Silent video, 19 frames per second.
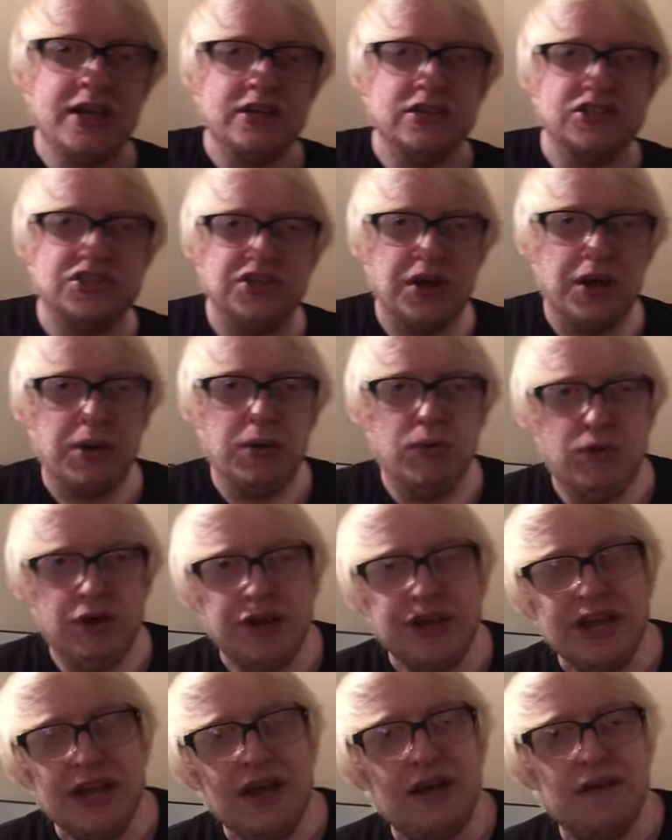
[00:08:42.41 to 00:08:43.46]
So
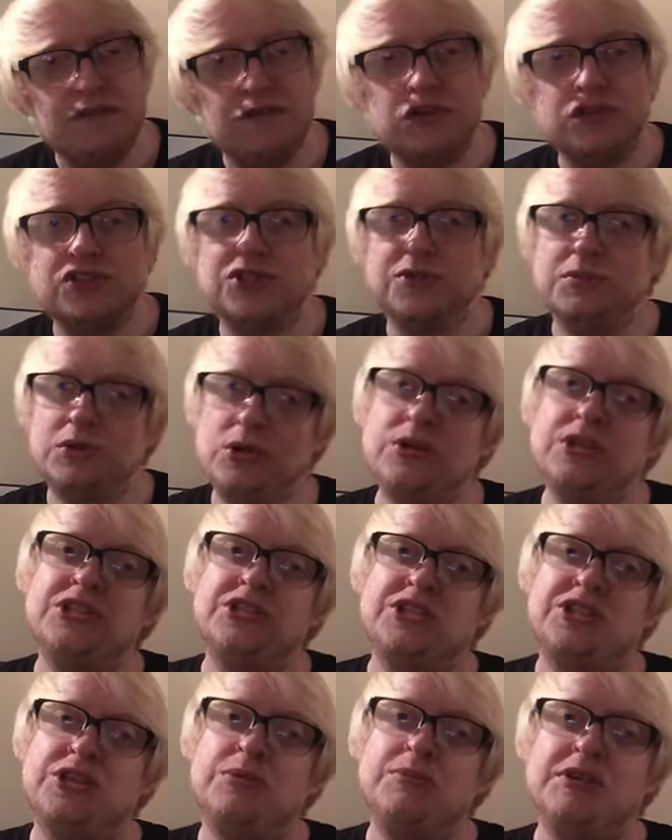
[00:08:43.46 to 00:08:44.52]
yeah, I've got some cooking
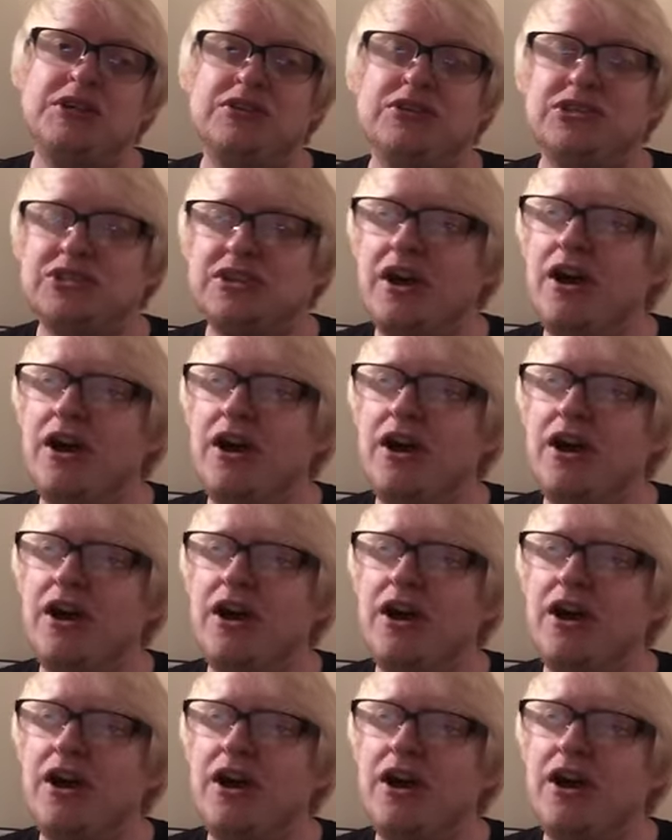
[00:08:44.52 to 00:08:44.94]
to do because